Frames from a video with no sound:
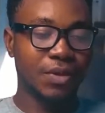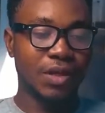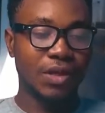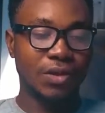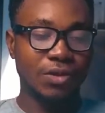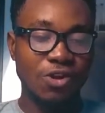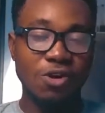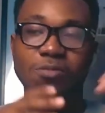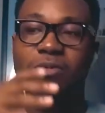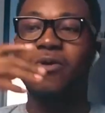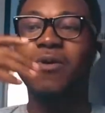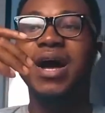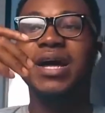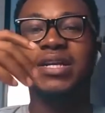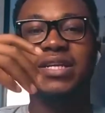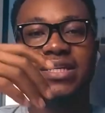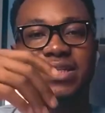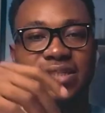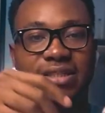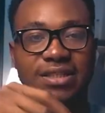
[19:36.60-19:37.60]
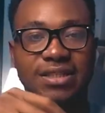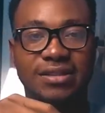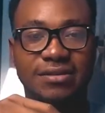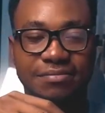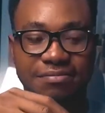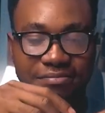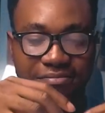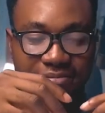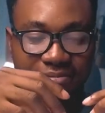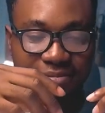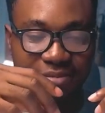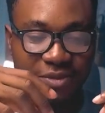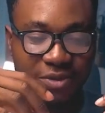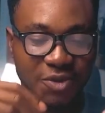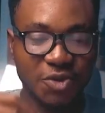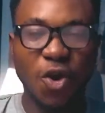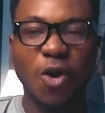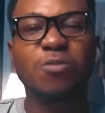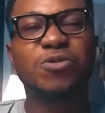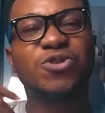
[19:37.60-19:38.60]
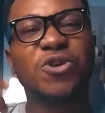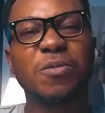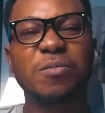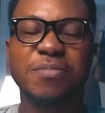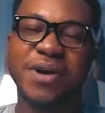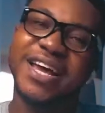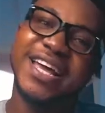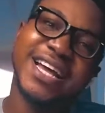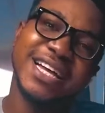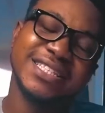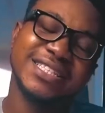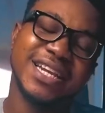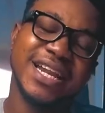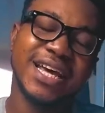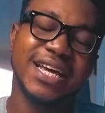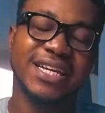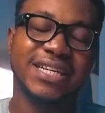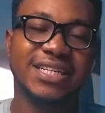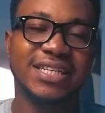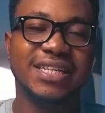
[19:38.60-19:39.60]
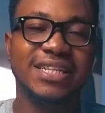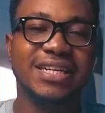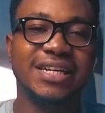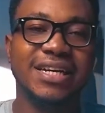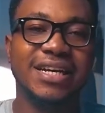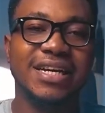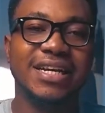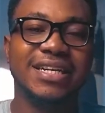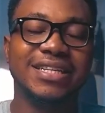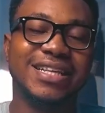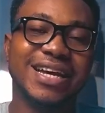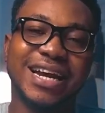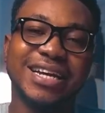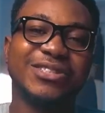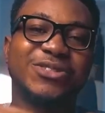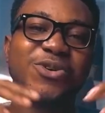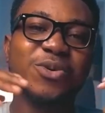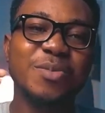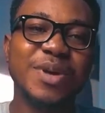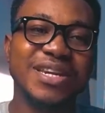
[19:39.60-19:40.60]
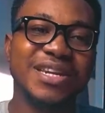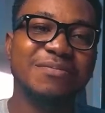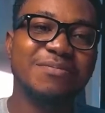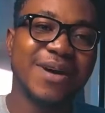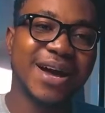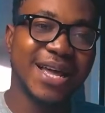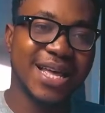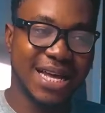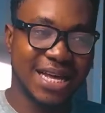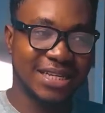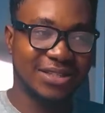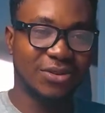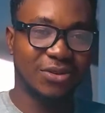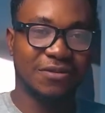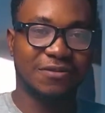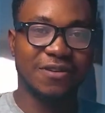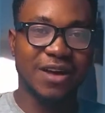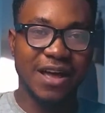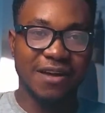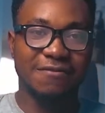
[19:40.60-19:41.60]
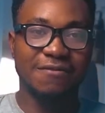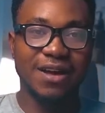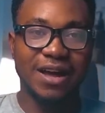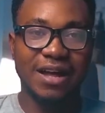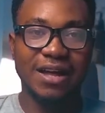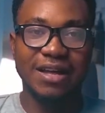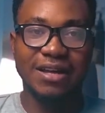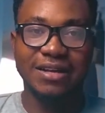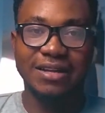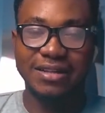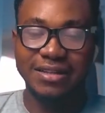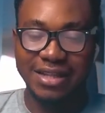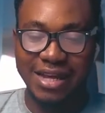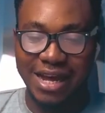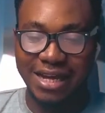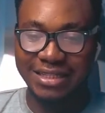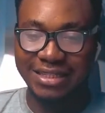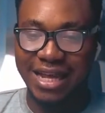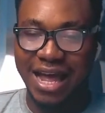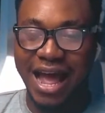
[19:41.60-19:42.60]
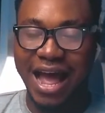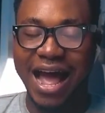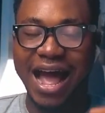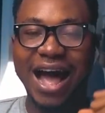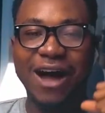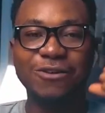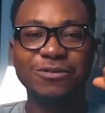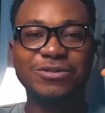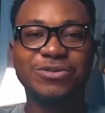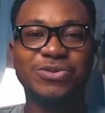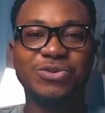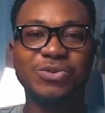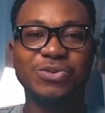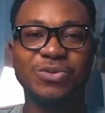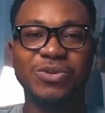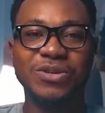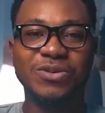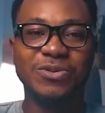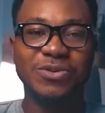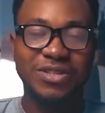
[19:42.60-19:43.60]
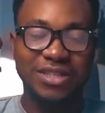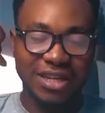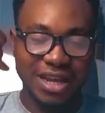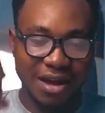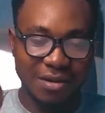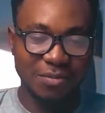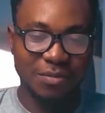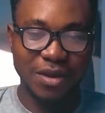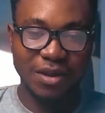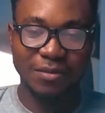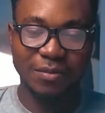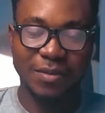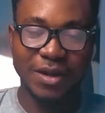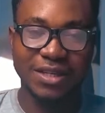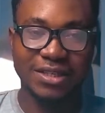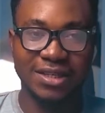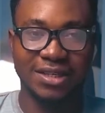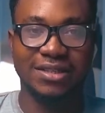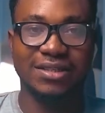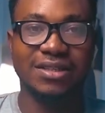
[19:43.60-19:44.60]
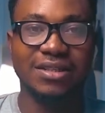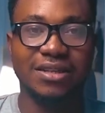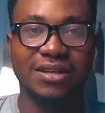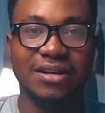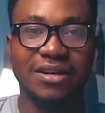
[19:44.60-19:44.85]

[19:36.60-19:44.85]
number one is troublesome buyers. Like there are so many buyers on Fiverr that are out to, you know, scam persons.